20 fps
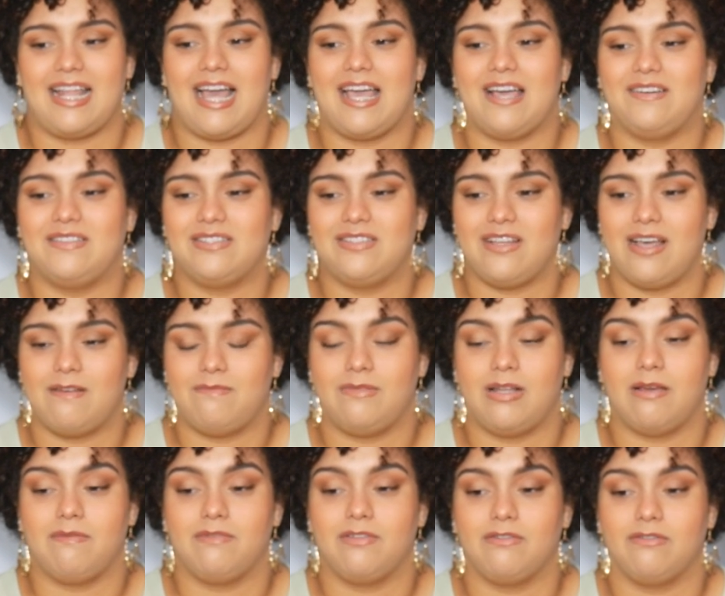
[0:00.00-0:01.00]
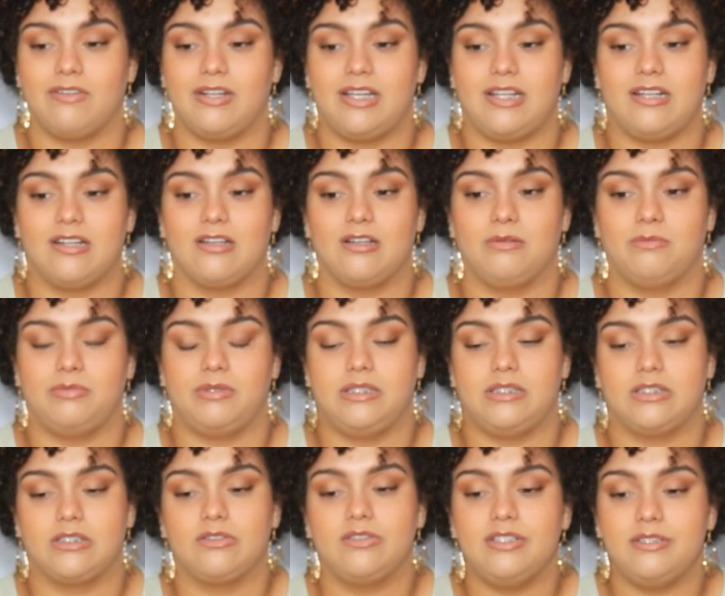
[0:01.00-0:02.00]
I also have never written a complete
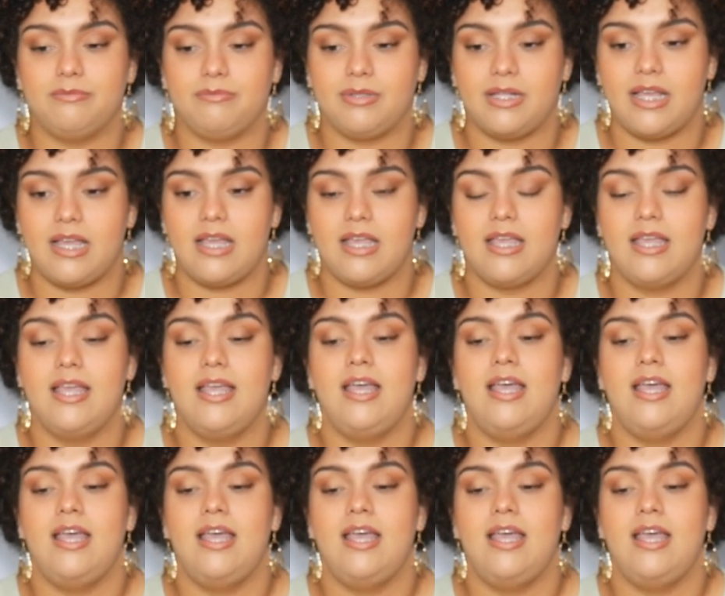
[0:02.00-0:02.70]
screenplay